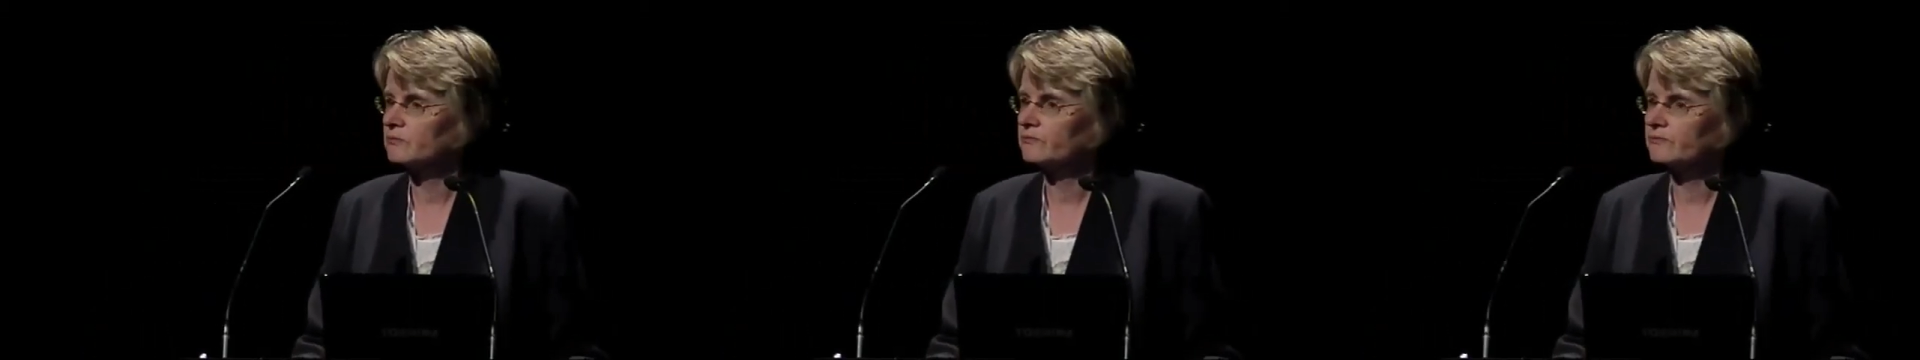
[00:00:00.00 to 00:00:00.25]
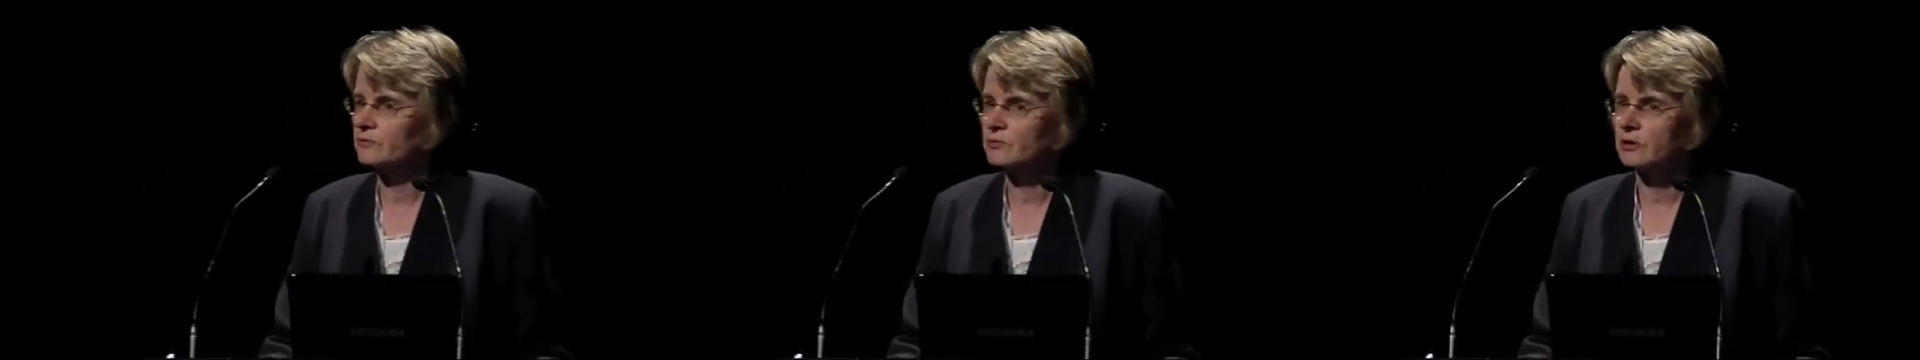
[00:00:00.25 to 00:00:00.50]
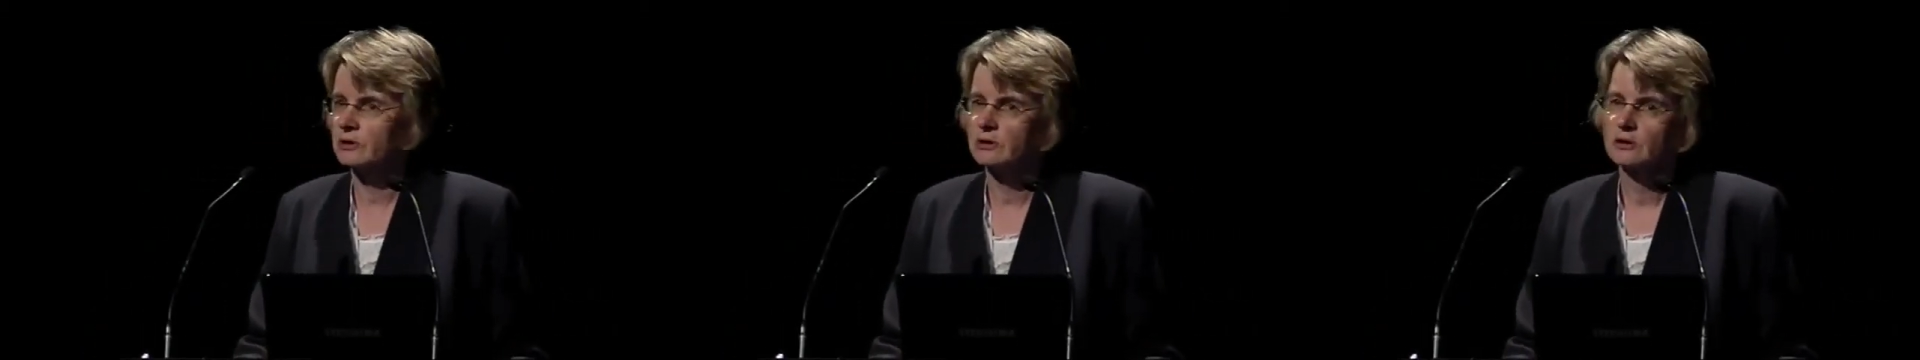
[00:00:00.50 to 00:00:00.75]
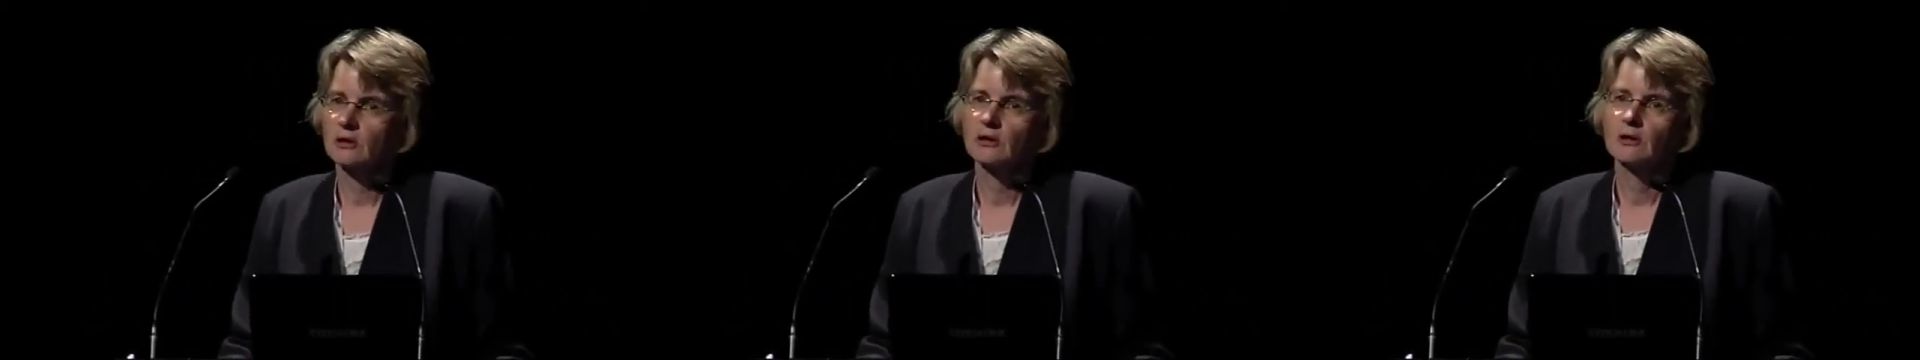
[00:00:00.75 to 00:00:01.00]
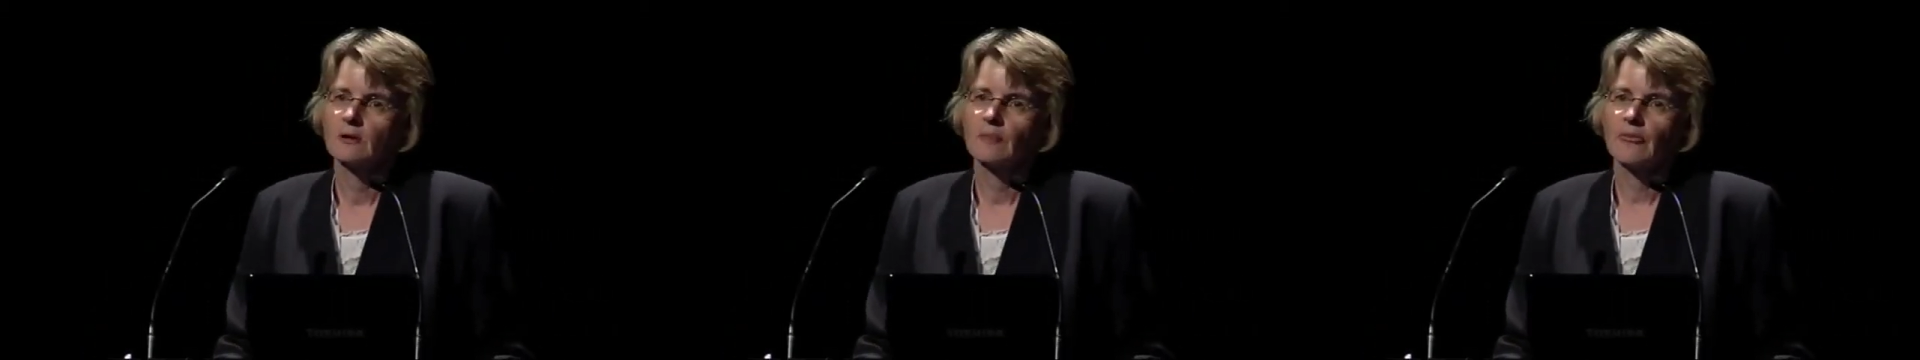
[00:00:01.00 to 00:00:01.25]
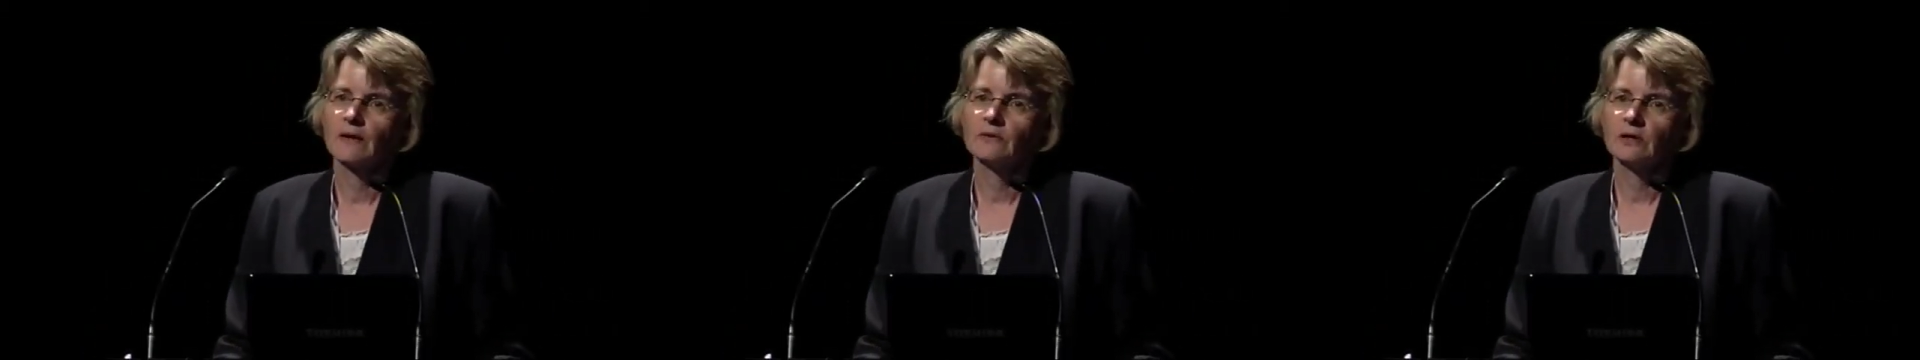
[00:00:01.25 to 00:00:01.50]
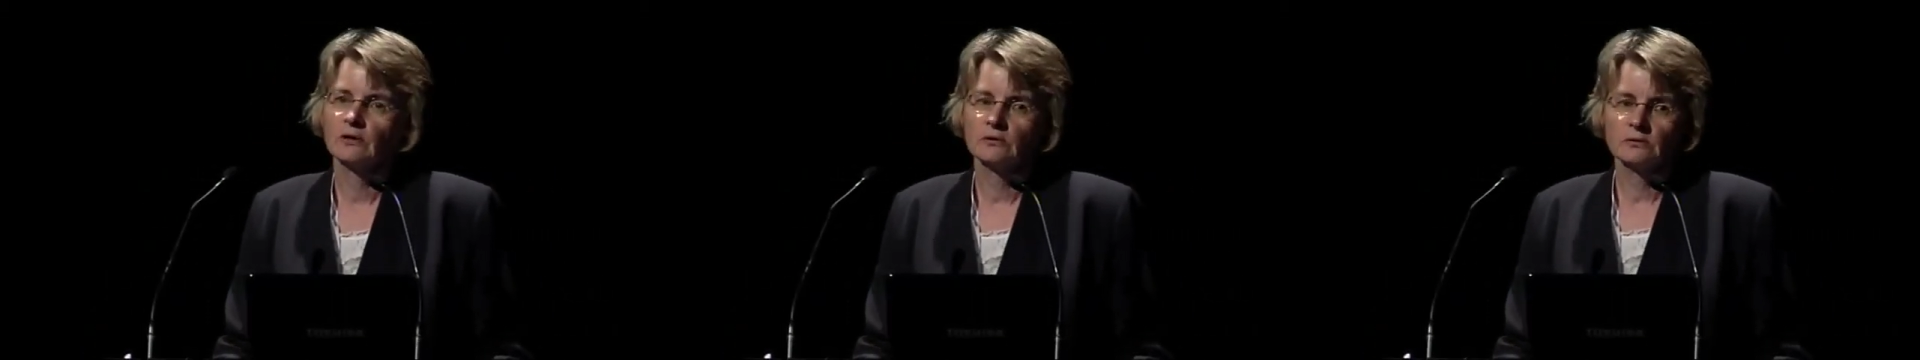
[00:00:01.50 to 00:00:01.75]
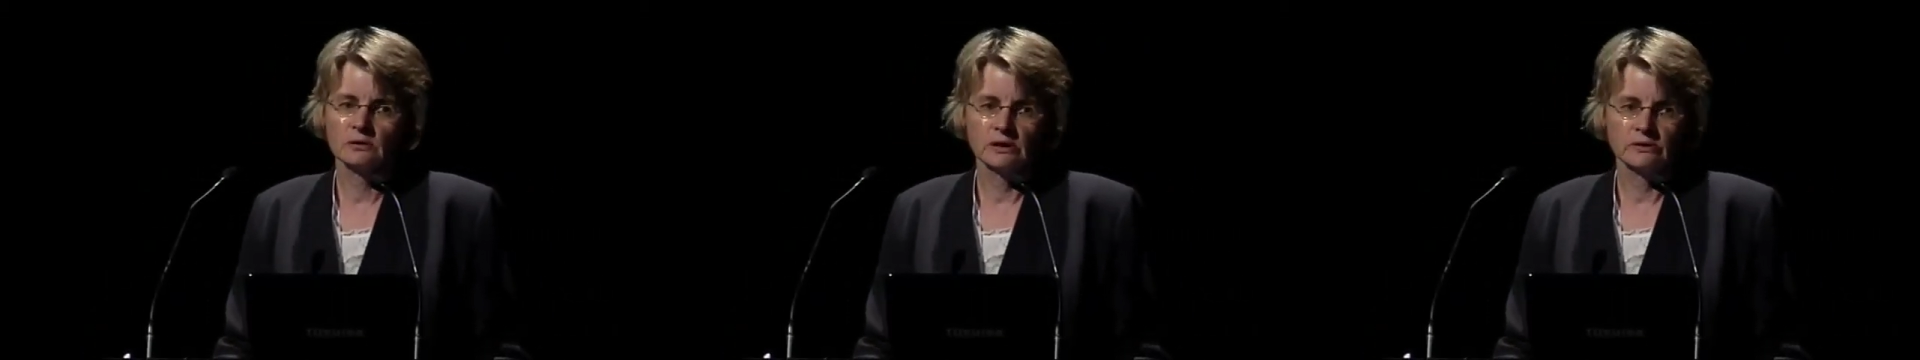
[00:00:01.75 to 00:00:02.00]
four. And the
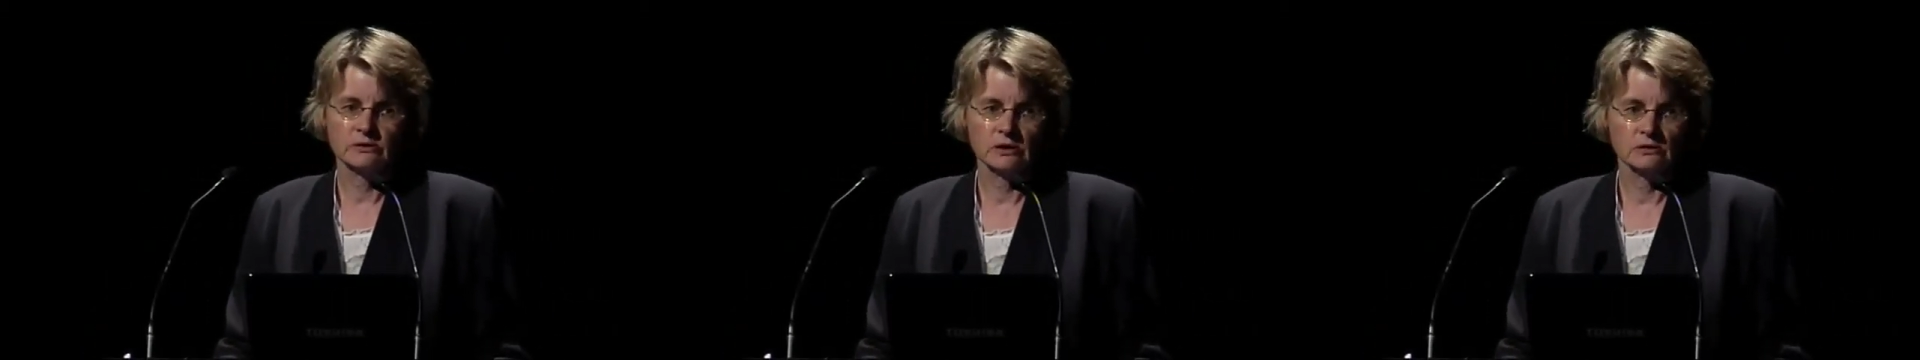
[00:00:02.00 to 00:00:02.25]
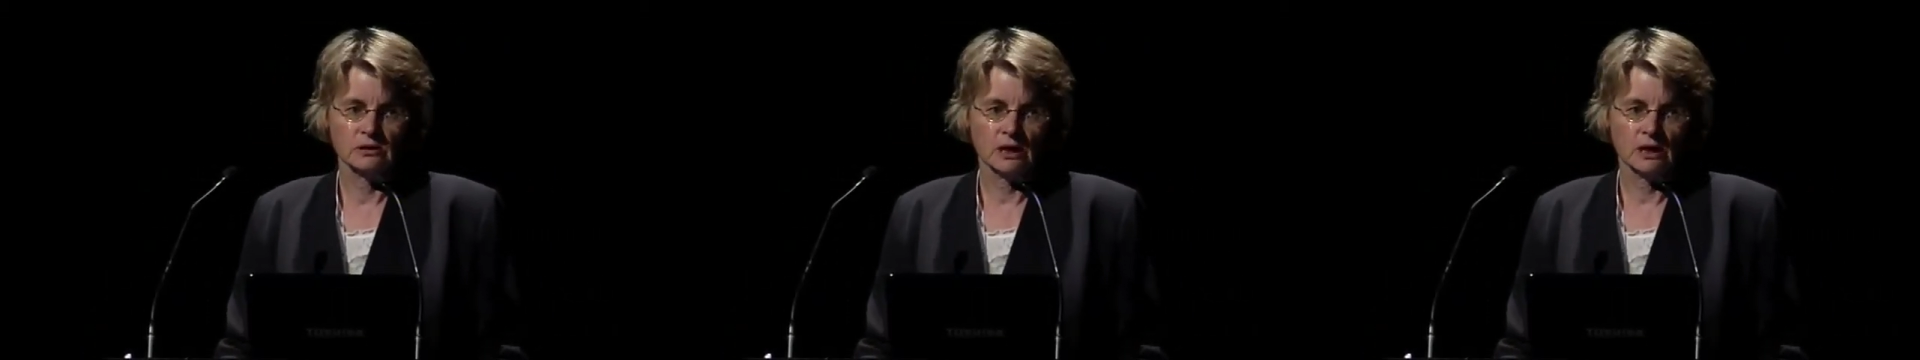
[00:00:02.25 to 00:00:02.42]
only thing